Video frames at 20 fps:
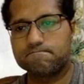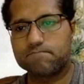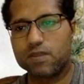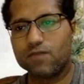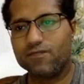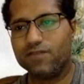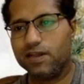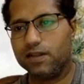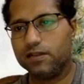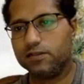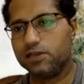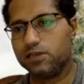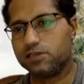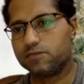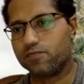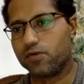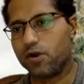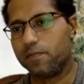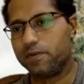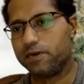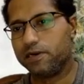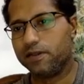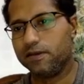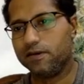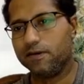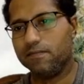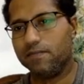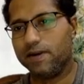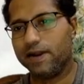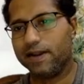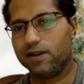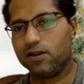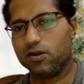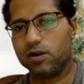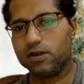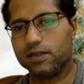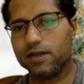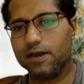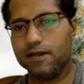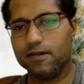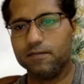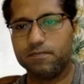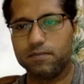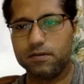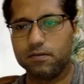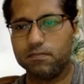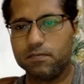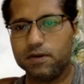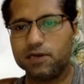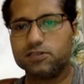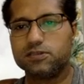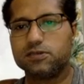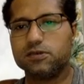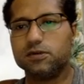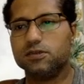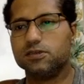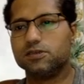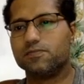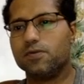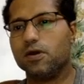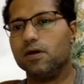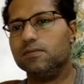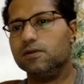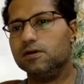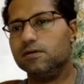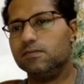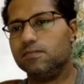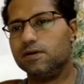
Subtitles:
well, this property might not help much in this problem,